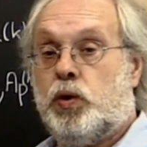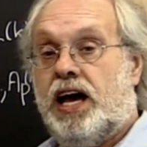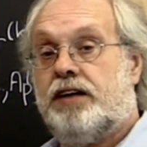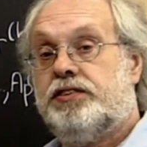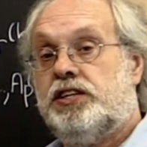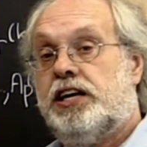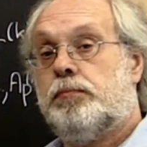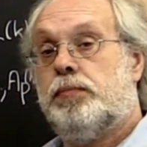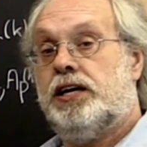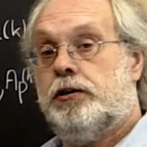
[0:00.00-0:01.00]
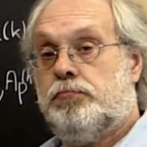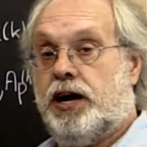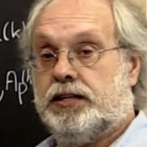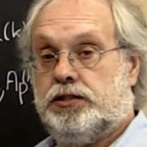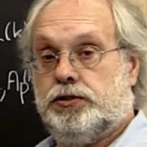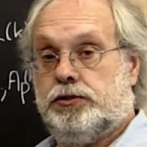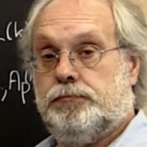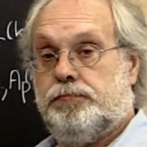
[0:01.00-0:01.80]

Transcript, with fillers: we haven't yet made it practical.